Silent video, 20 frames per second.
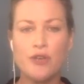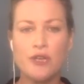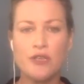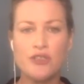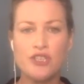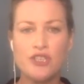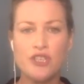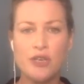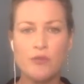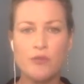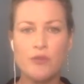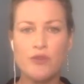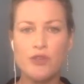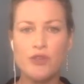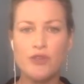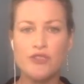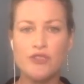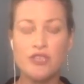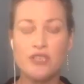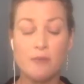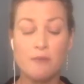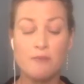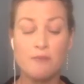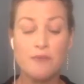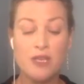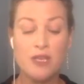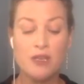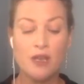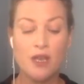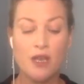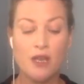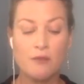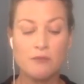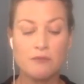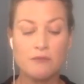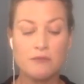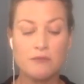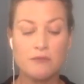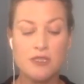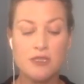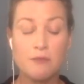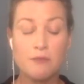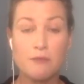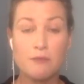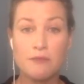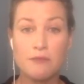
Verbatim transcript: and share with you some um, some